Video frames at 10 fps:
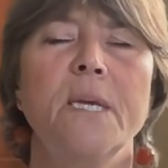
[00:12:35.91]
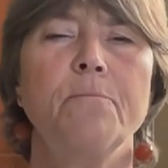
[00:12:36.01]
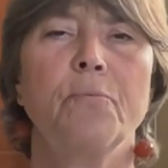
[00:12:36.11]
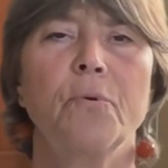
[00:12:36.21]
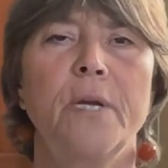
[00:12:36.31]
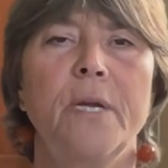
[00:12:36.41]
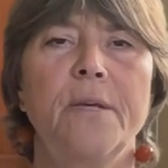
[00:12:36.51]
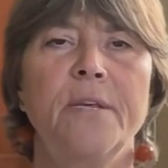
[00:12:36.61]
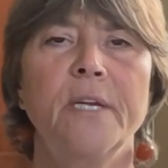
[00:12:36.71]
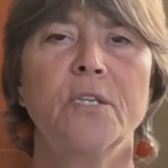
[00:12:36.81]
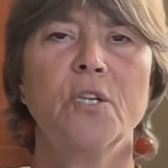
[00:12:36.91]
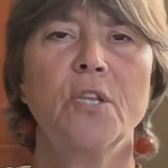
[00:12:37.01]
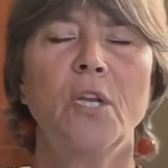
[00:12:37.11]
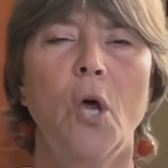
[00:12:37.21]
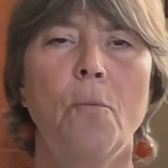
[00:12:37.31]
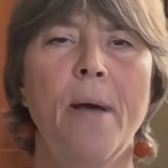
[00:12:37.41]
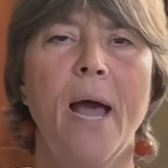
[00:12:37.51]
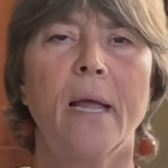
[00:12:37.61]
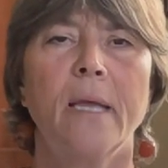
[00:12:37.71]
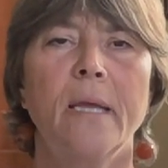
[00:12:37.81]
Keep breathing into the low
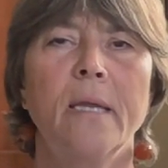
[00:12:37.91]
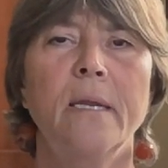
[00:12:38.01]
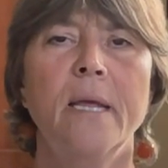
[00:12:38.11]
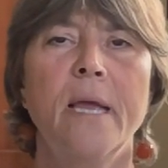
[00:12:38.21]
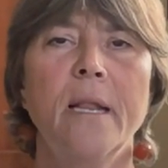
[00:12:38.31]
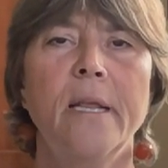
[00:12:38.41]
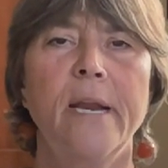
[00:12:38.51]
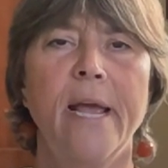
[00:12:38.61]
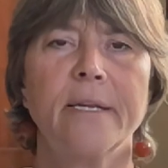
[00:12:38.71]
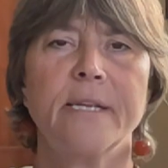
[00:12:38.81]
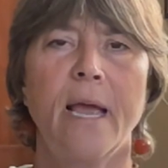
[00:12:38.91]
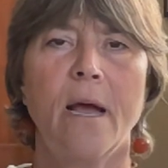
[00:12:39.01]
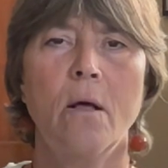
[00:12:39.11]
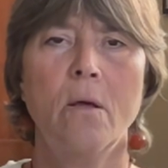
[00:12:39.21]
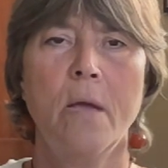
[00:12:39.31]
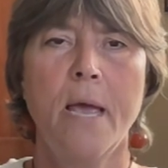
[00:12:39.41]
back. Inhale and exhale.